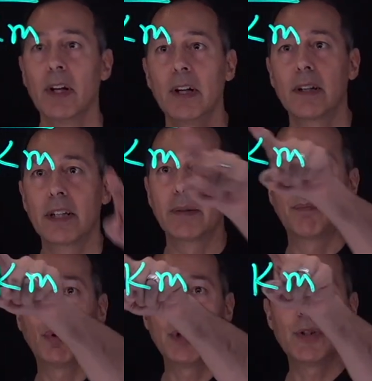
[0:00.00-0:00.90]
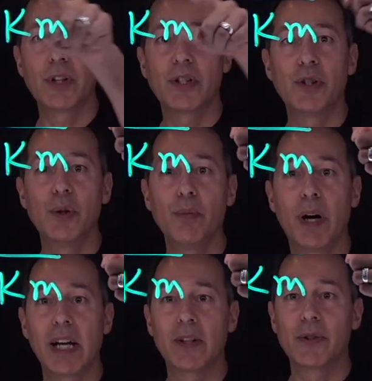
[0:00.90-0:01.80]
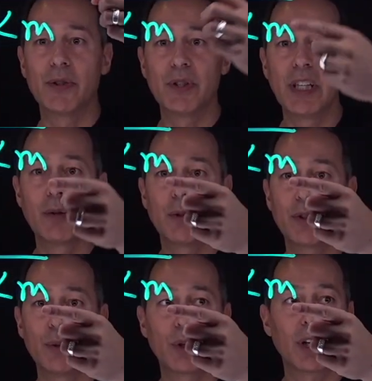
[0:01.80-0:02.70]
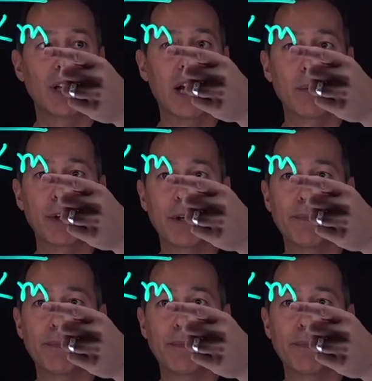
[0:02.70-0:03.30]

like 0.62 miles is equal to a kilometer.